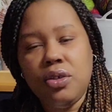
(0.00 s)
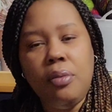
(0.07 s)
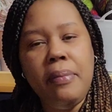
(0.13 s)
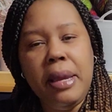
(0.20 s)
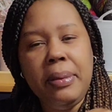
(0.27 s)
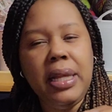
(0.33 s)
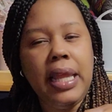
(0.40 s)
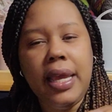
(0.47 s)
So
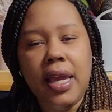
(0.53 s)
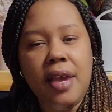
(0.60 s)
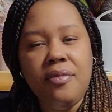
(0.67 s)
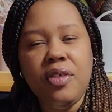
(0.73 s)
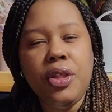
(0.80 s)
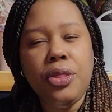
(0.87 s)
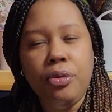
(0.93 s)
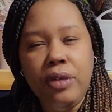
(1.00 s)
maybe like
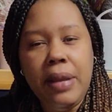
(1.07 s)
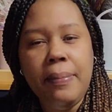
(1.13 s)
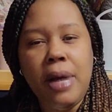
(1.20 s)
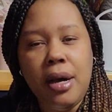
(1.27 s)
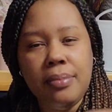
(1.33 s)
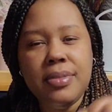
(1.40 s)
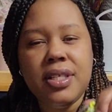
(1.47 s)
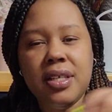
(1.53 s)
every 3
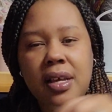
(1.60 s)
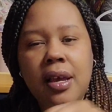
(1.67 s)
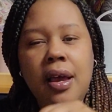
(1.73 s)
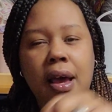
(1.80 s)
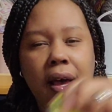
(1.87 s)
months,